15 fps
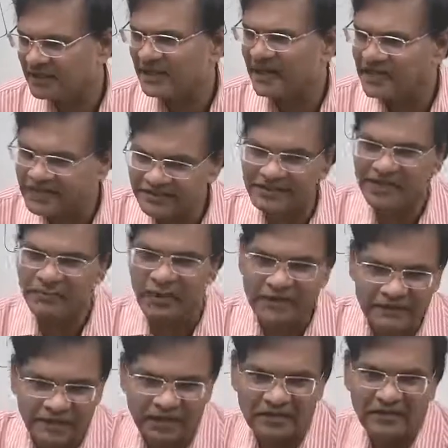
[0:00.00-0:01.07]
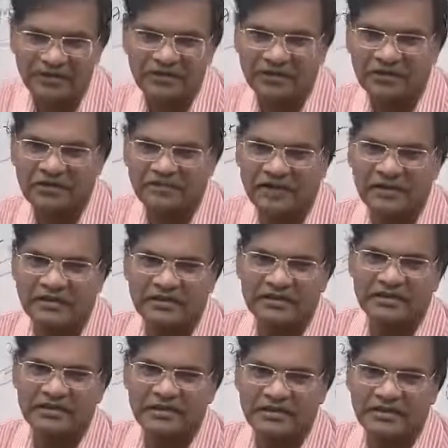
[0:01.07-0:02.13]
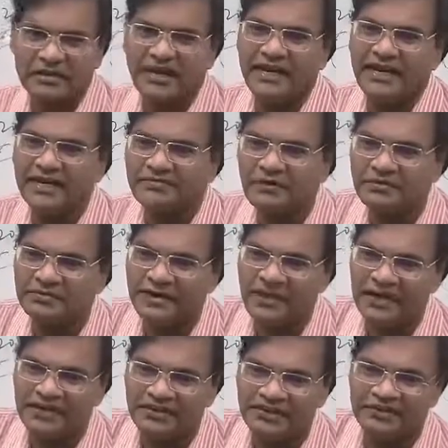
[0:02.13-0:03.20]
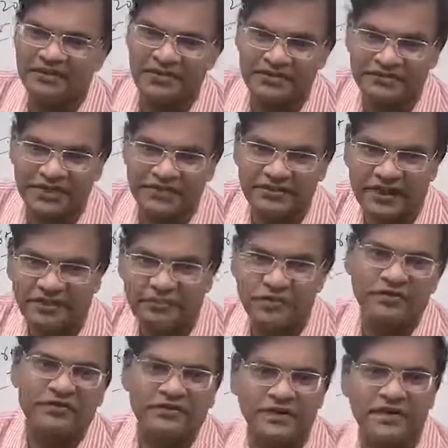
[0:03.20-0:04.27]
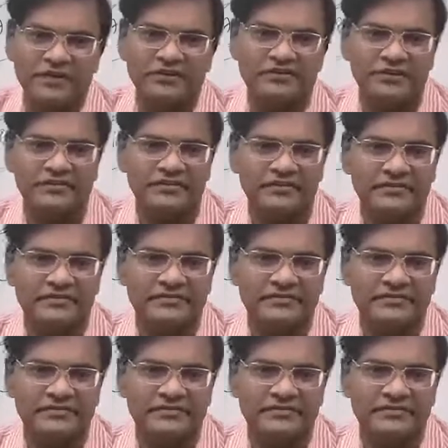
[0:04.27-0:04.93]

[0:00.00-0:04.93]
And this report will not be shown to me, and Enforcement Directorate says that prove your innocence.